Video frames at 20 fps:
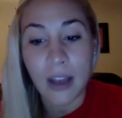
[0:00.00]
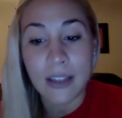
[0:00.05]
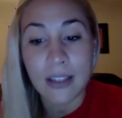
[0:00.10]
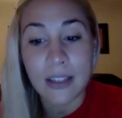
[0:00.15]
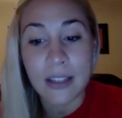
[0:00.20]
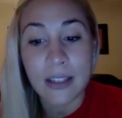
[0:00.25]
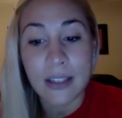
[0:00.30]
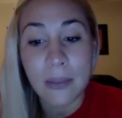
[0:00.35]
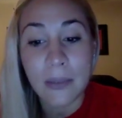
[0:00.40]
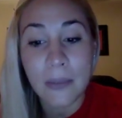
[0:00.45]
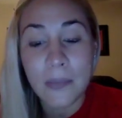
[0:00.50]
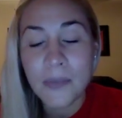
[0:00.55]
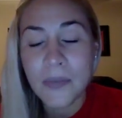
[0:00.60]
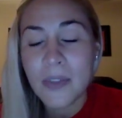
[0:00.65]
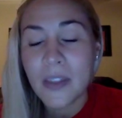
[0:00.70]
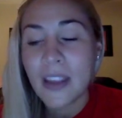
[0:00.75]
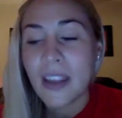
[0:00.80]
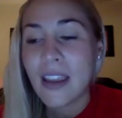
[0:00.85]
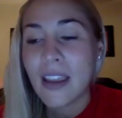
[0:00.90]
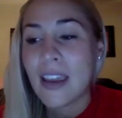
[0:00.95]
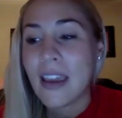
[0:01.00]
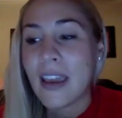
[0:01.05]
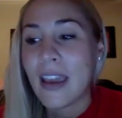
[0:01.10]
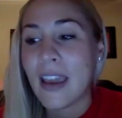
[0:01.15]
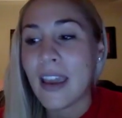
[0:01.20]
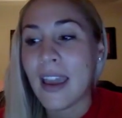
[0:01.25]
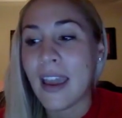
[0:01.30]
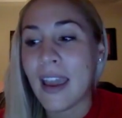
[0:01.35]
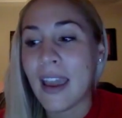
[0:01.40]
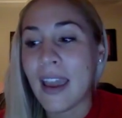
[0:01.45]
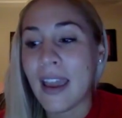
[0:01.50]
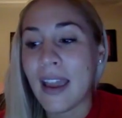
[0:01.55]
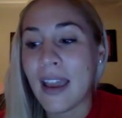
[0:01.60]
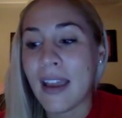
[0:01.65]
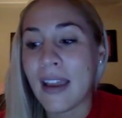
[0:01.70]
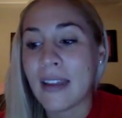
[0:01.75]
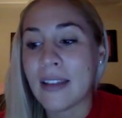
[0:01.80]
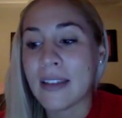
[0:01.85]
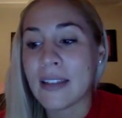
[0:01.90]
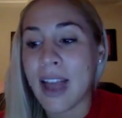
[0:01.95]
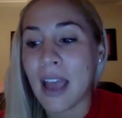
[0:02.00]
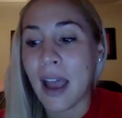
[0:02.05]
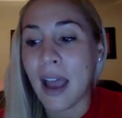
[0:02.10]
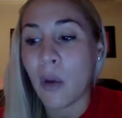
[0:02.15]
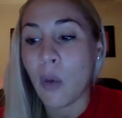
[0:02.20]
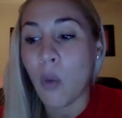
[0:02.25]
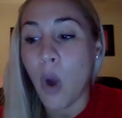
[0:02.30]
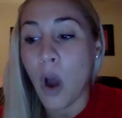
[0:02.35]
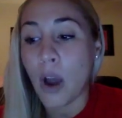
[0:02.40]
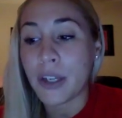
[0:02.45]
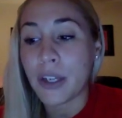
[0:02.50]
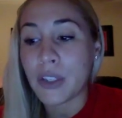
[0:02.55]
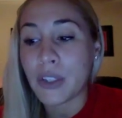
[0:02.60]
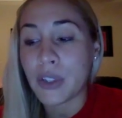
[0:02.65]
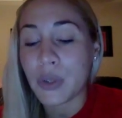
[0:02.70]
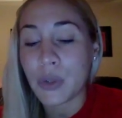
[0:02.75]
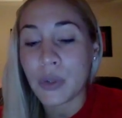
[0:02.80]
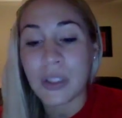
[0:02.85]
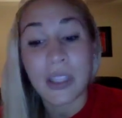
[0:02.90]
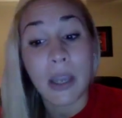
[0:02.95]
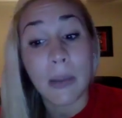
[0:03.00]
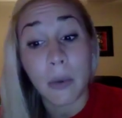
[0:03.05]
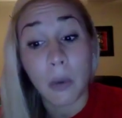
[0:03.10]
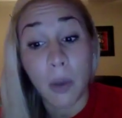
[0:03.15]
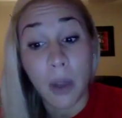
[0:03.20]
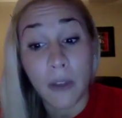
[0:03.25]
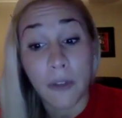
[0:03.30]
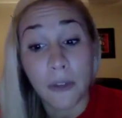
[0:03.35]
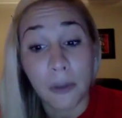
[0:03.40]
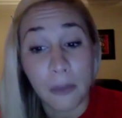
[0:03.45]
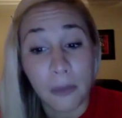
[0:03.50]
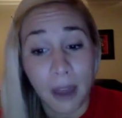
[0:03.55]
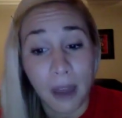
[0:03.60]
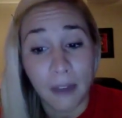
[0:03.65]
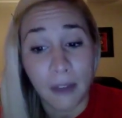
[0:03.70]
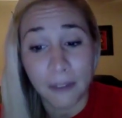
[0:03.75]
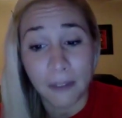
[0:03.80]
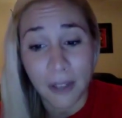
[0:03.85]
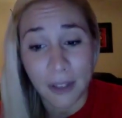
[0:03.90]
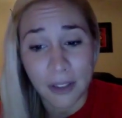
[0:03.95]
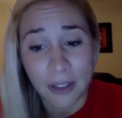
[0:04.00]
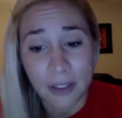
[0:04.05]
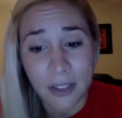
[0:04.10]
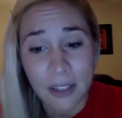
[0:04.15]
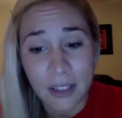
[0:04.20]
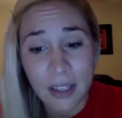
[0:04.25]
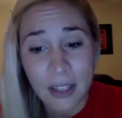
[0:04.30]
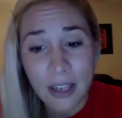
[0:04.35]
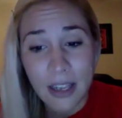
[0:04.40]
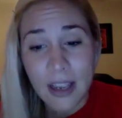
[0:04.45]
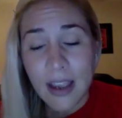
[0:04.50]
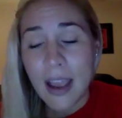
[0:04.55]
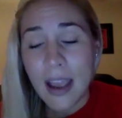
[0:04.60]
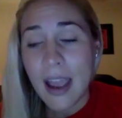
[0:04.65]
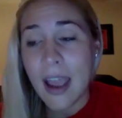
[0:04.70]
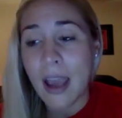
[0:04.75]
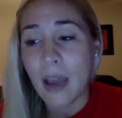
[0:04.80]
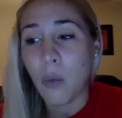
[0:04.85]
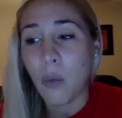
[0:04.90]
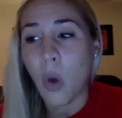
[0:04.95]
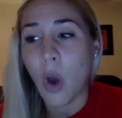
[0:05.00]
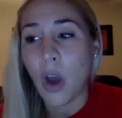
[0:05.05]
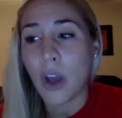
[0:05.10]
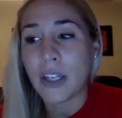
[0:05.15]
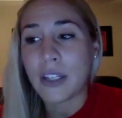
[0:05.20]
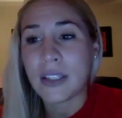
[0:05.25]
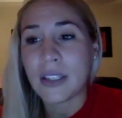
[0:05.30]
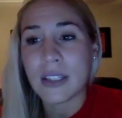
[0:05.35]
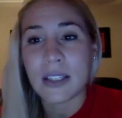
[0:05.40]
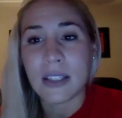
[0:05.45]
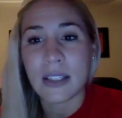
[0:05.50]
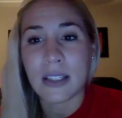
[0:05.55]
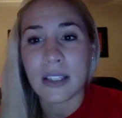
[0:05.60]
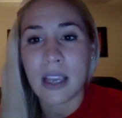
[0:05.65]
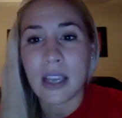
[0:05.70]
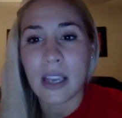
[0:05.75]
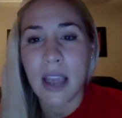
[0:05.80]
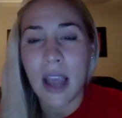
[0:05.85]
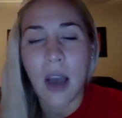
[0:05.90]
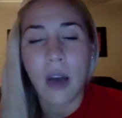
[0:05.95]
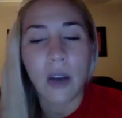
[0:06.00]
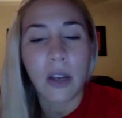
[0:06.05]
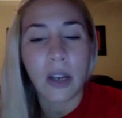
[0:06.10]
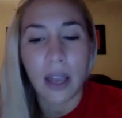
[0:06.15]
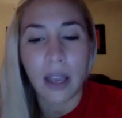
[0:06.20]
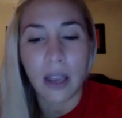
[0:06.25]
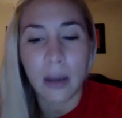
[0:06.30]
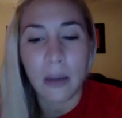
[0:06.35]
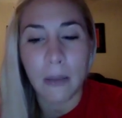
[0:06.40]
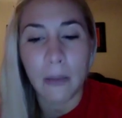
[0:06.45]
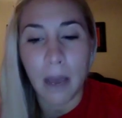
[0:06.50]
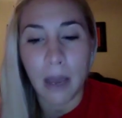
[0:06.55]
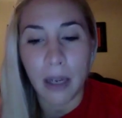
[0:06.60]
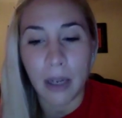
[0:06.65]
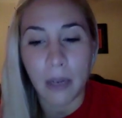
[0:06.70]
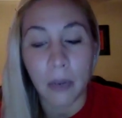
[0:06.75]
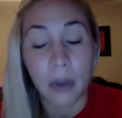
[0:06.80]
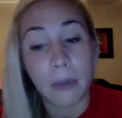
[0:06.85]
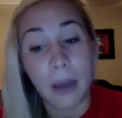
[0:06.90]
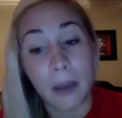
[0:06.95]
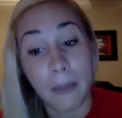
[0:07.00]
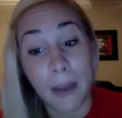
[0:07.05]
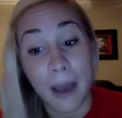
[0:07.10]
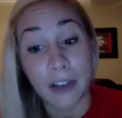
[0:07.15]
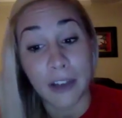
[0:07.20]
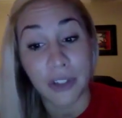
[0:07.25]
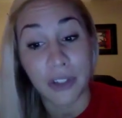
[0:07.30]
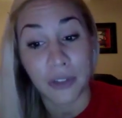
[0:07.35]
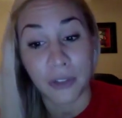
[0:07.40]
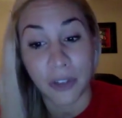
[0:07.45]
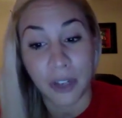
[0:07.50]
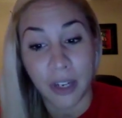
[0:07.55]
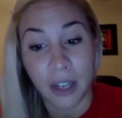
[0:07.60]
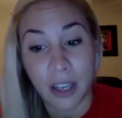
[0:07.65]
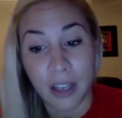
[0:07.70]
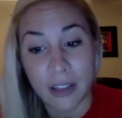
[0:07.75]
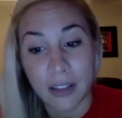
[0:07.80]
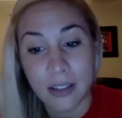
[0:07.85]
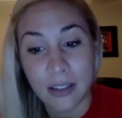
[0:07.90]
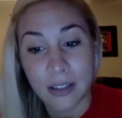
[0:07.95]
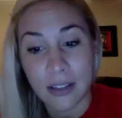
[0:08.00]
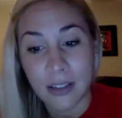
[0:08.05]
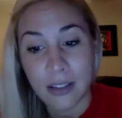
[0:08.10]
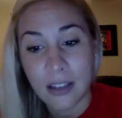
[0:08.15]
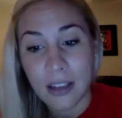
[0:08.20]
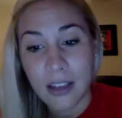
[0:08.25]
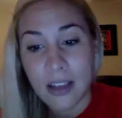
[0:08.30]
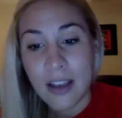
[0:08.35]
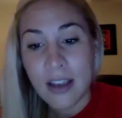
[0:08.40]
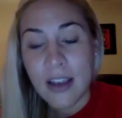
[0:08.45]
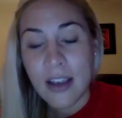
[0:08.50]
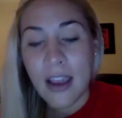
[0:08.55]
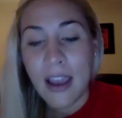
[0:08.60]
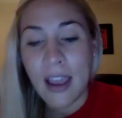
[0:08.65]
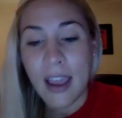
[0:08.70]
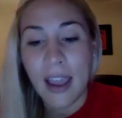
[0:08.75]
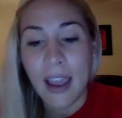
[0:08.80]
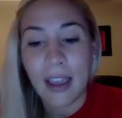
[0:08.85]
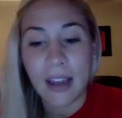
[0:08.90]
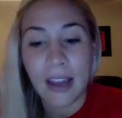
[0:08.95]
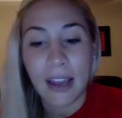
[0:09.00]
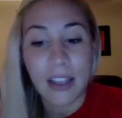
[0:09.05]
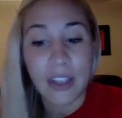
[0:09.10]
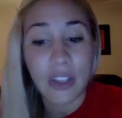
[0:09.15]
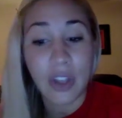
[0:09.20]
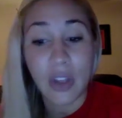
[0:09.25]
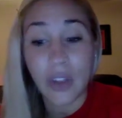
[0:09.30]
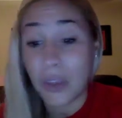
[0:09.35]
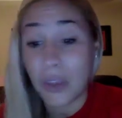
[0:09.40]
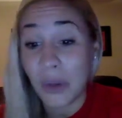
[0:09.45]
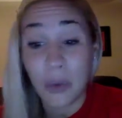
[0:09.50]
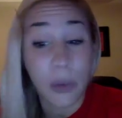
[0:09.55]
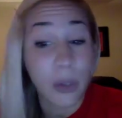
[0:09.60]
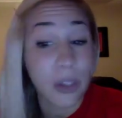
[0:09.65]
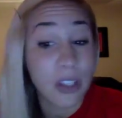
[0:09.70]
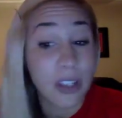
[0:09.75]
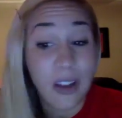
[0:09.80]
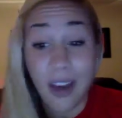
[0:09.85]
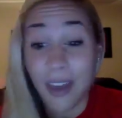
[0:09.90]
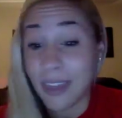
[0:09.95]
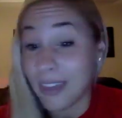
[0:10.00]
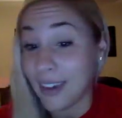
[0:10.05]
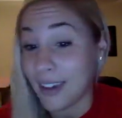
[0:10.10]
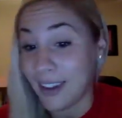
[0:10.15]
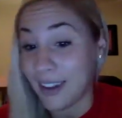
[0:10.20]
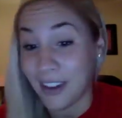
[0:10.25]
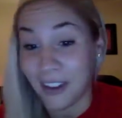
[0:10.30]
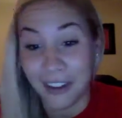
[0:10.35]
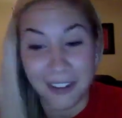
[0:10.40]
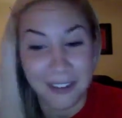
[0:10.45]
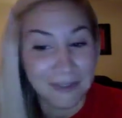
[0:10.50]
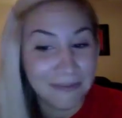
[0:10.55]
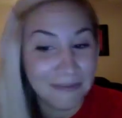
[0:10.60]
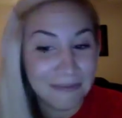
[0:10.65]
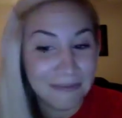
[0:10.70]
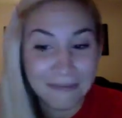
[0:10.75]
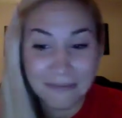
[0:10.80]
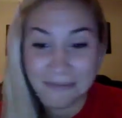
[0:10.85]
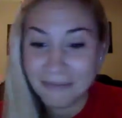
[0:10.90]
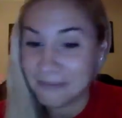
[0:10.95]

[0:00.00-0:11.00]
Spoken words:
with autism. And I wanted to step away from that field and wanted to see how can I combine it with my passion for dance. And I saw that there was nothing here